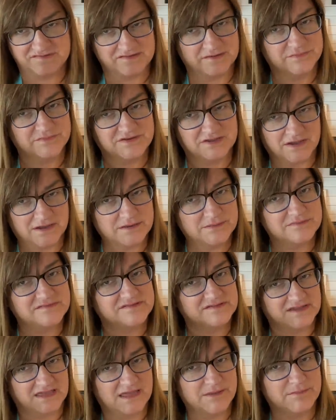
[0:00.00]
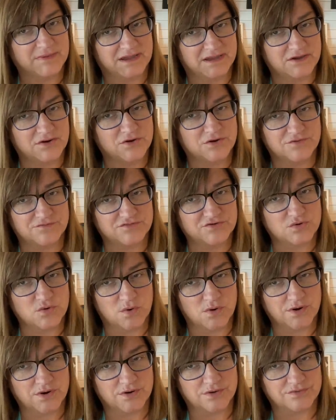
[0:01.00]
sometimes to get my curved
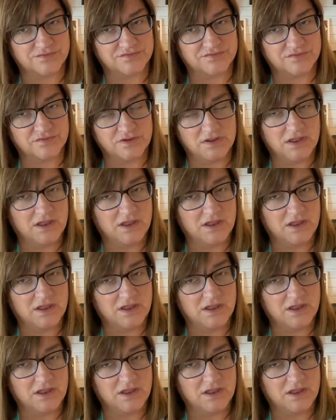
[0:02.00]
corners.